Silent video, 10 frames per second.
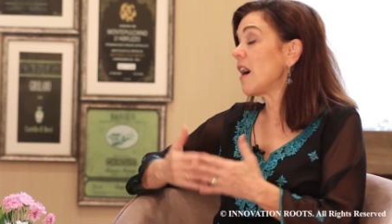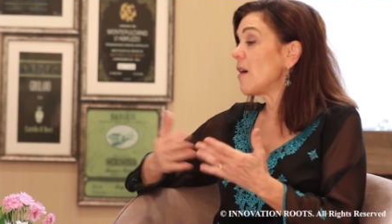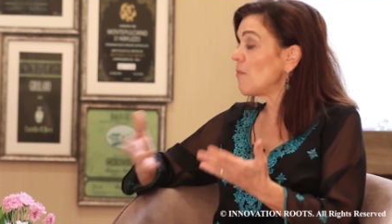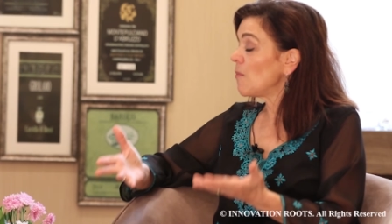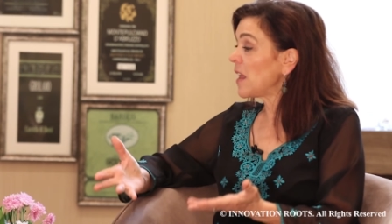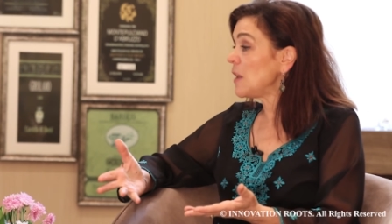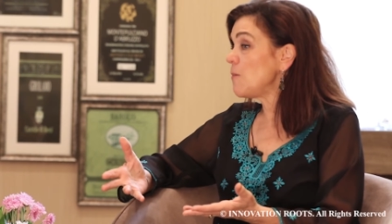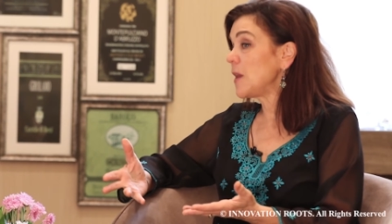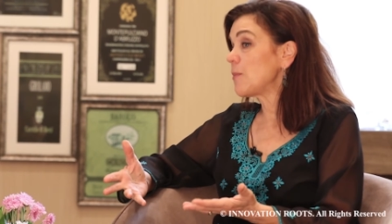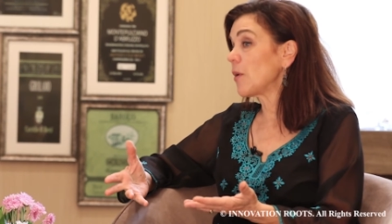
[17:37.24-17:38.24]
Many
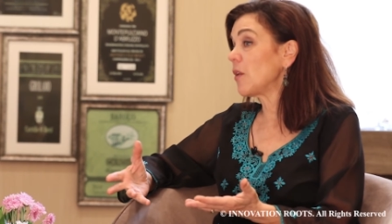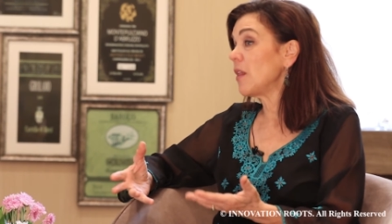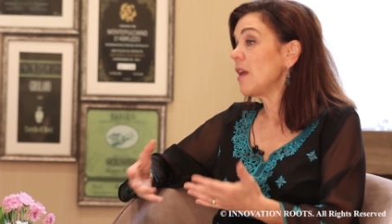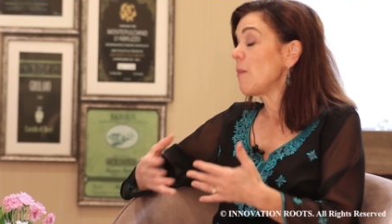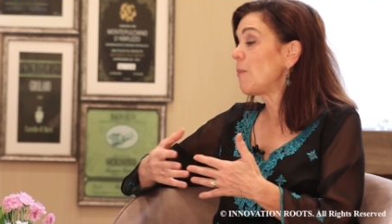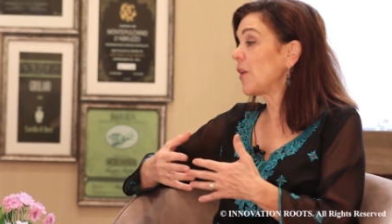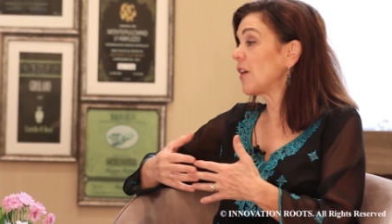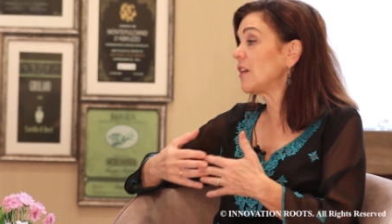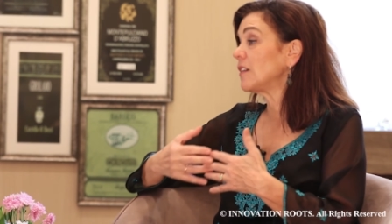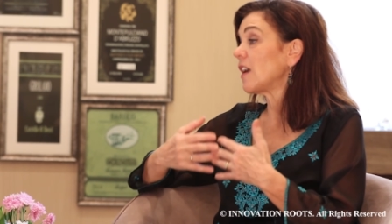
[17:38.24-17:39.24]
people
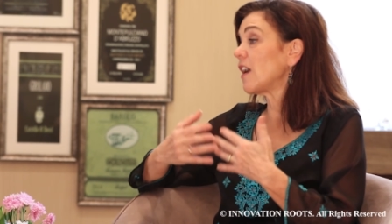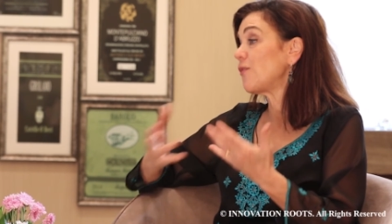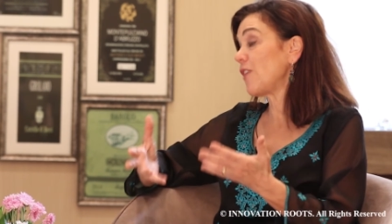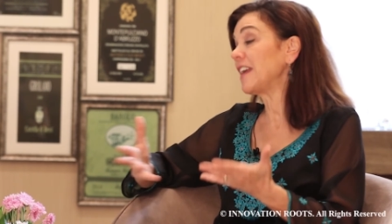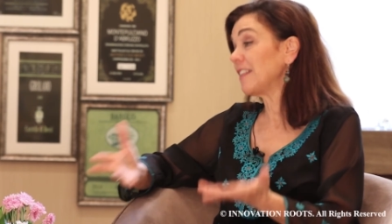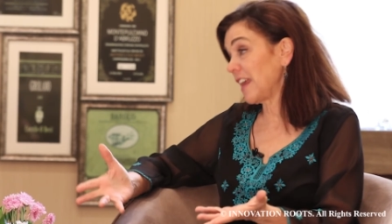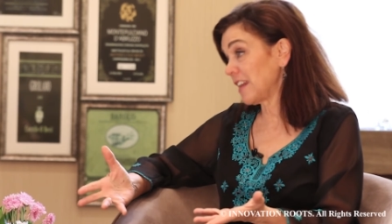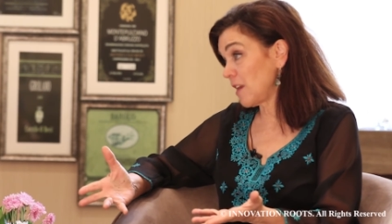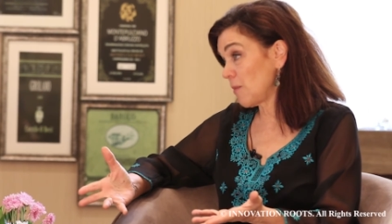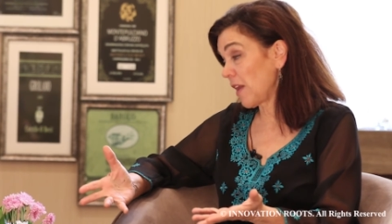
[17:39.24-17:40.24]
build a fake
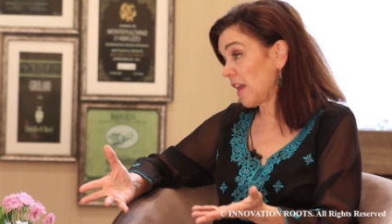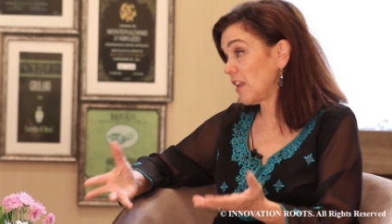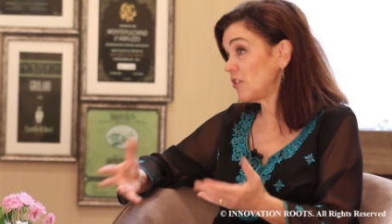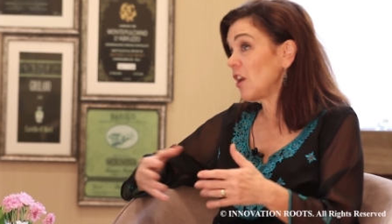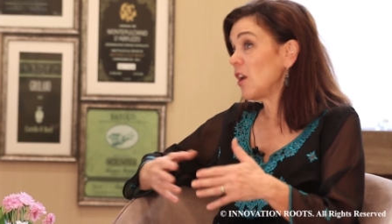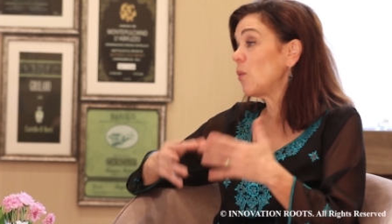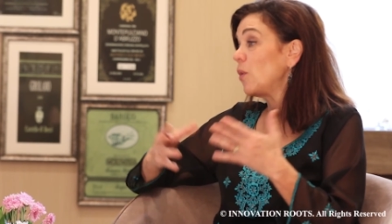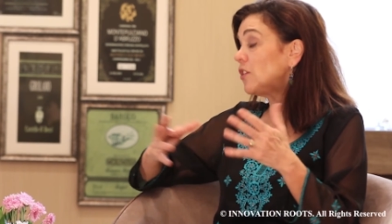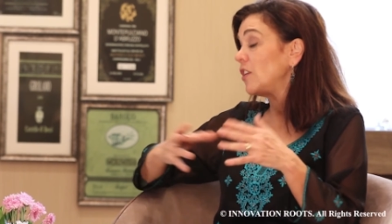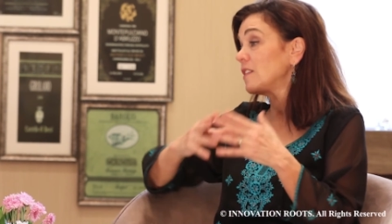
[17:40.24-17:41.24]
landing page,
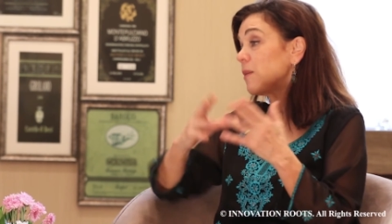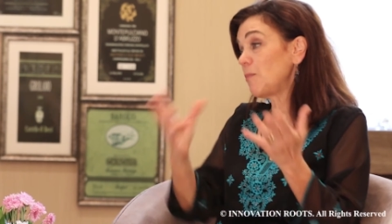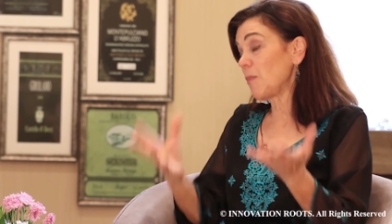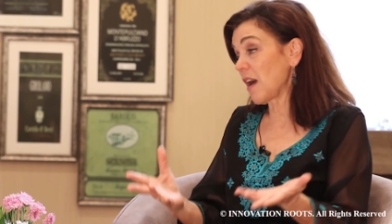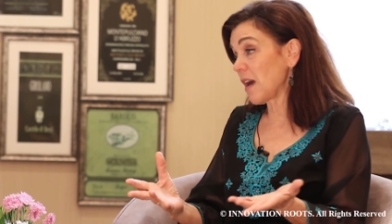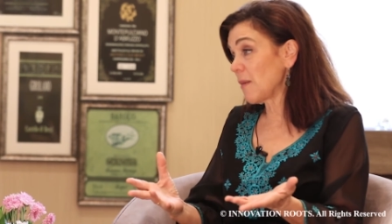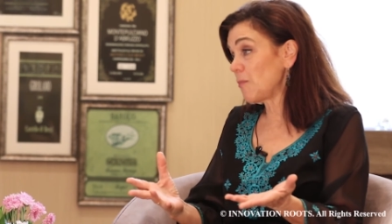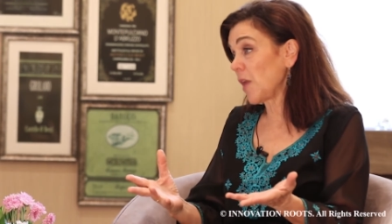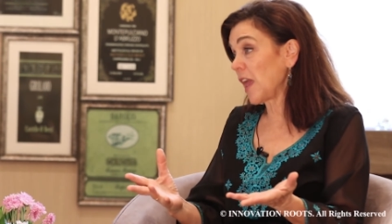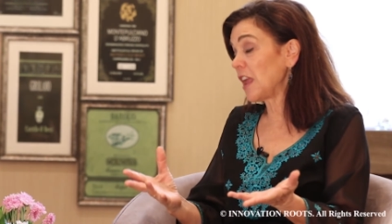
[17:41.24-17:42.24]
which is a
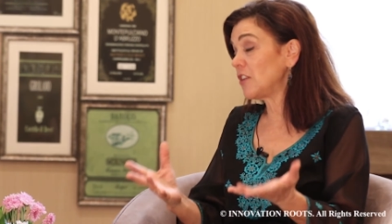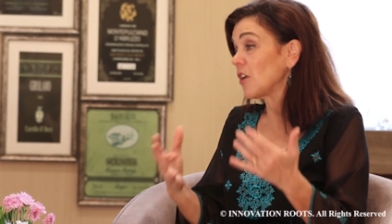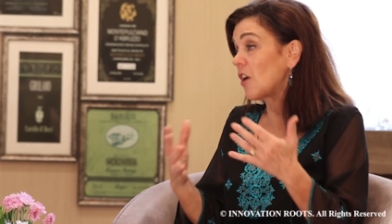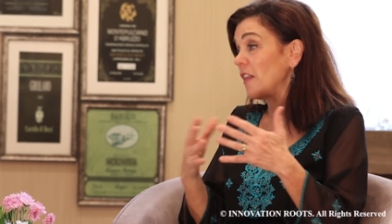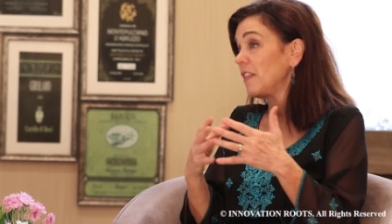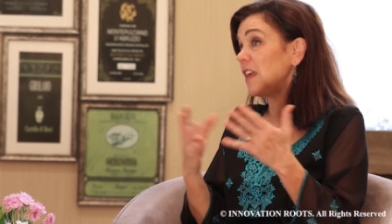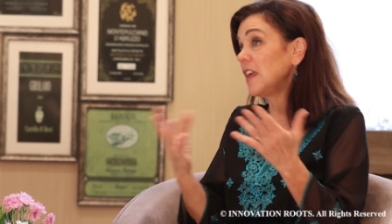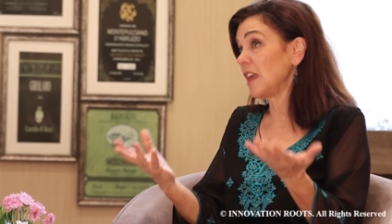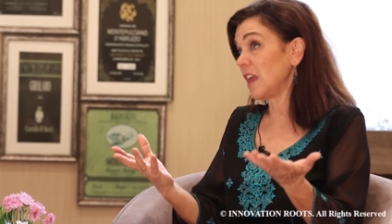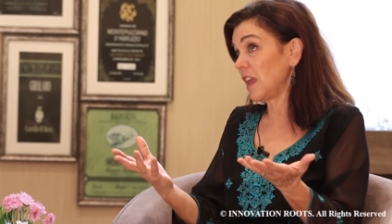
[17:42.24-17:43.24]
page on the
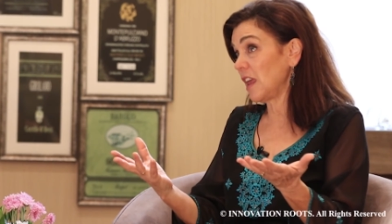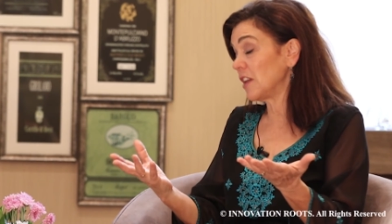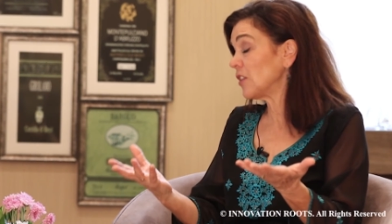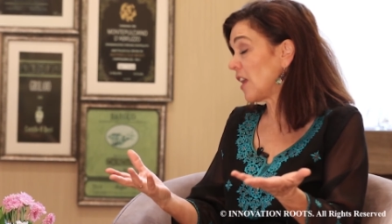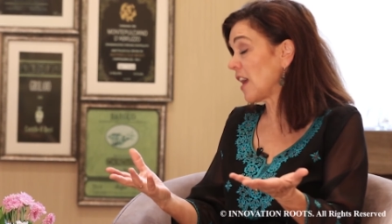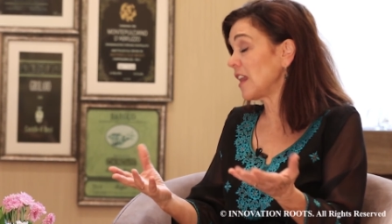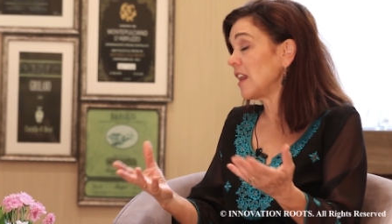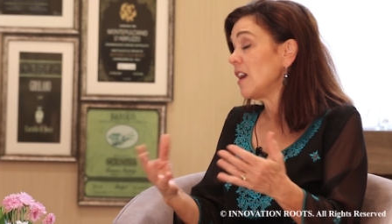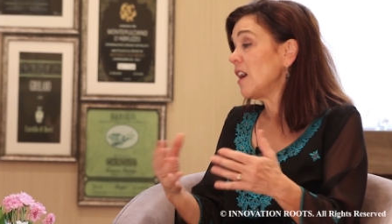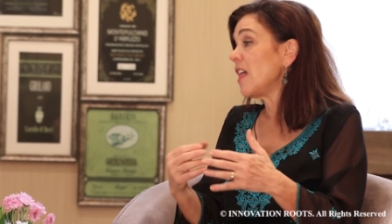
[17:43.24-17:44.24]
internet
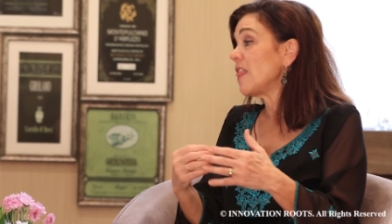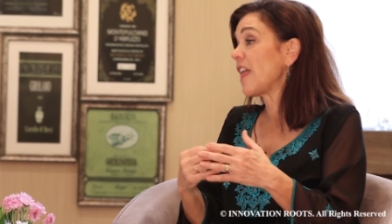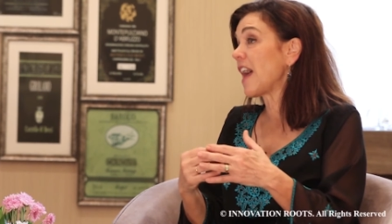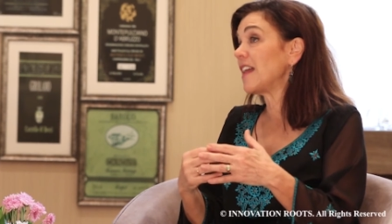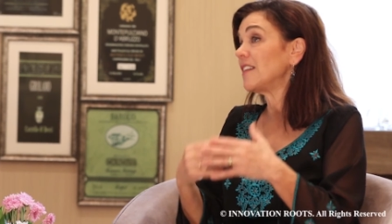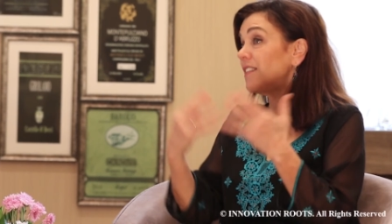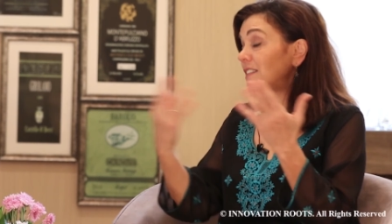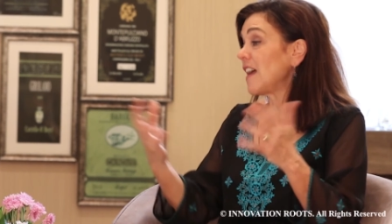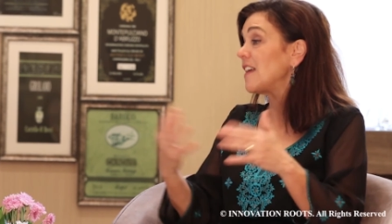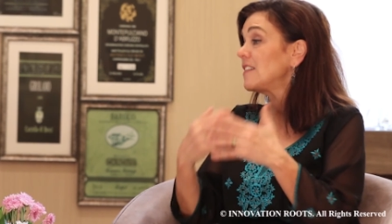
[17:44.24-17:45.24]
that
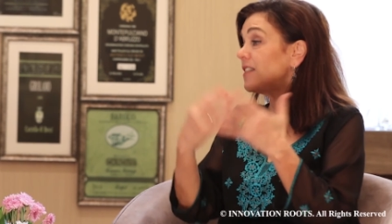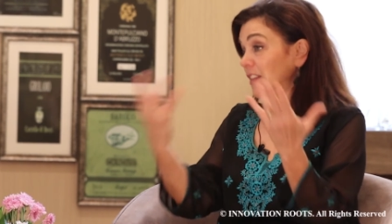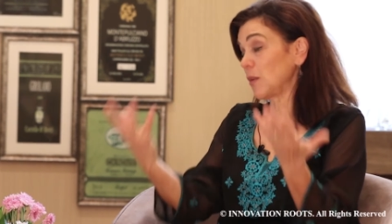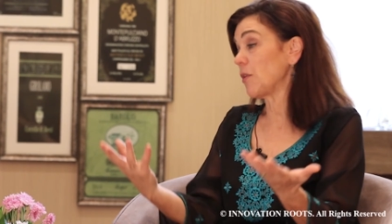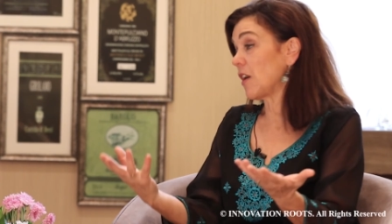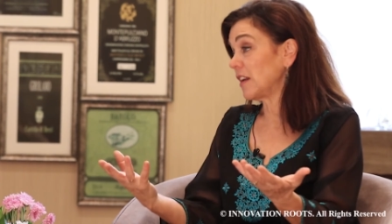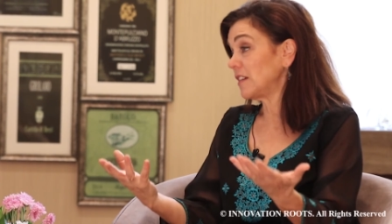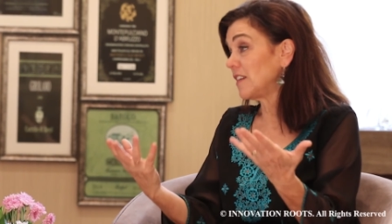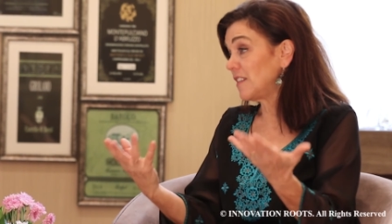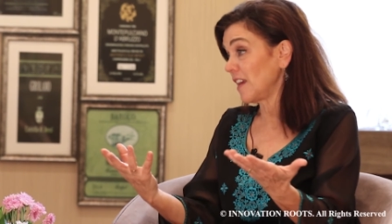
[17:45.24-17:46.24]
says that the product
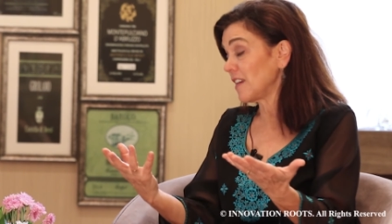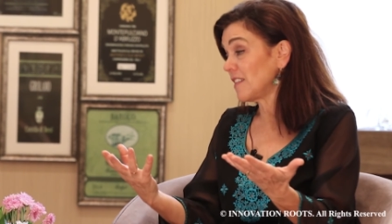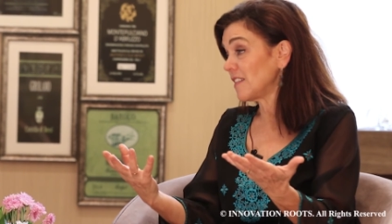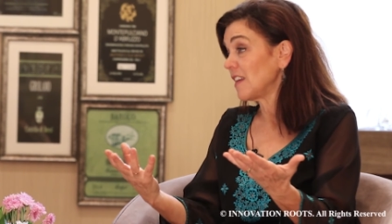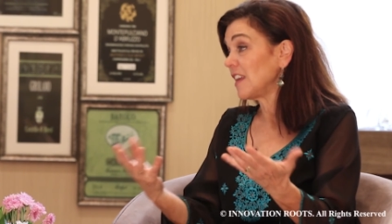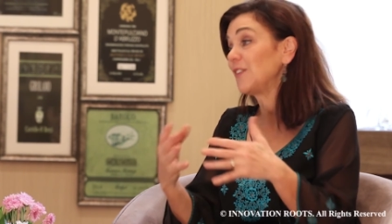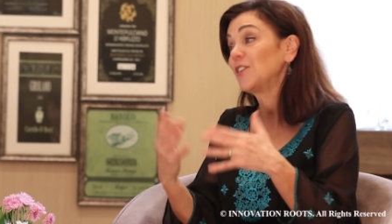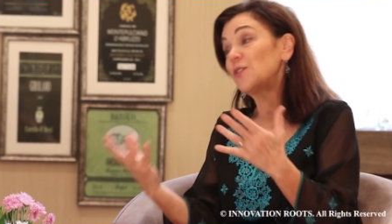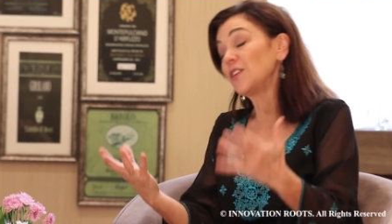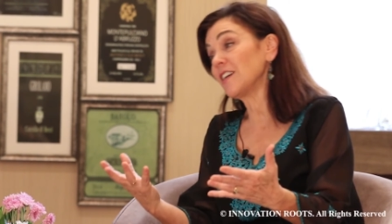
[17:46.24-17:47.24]
exists, even
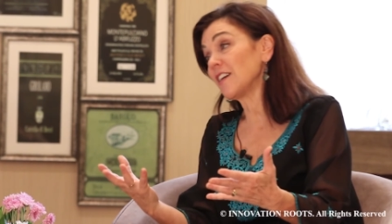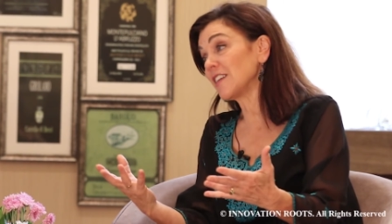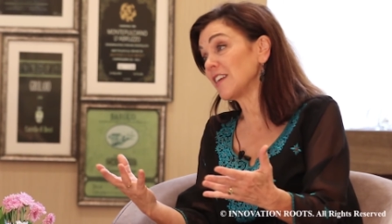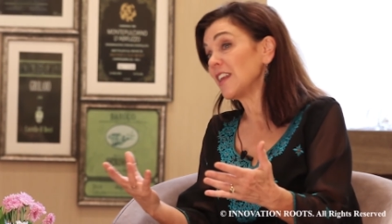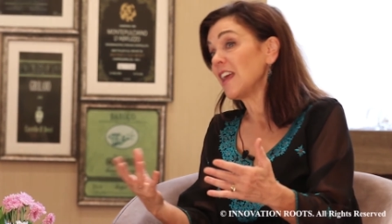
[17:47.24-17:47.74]
if it doesn't,